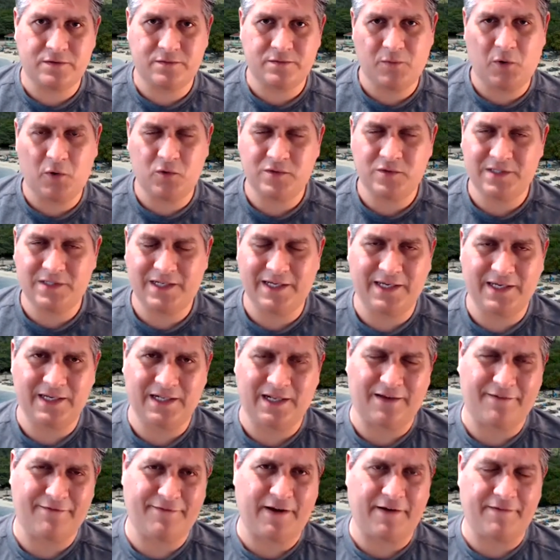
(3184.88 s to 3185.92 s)
mostly
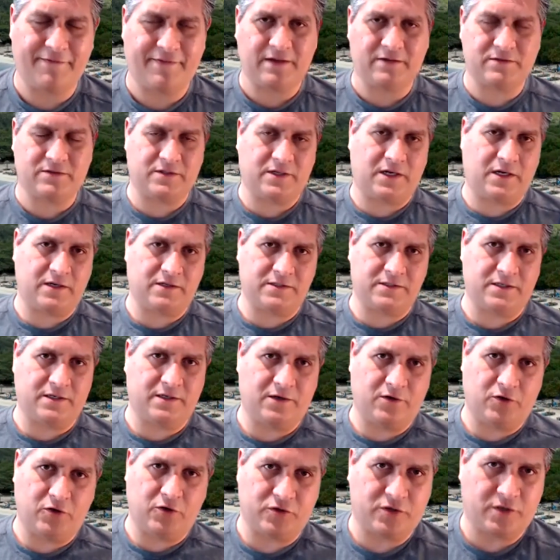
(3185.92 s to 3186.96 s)
like $5,000 in
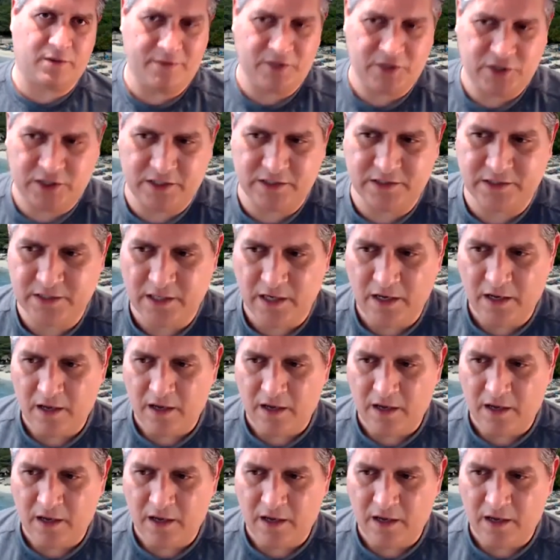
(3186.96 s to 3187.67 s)
earned commissions,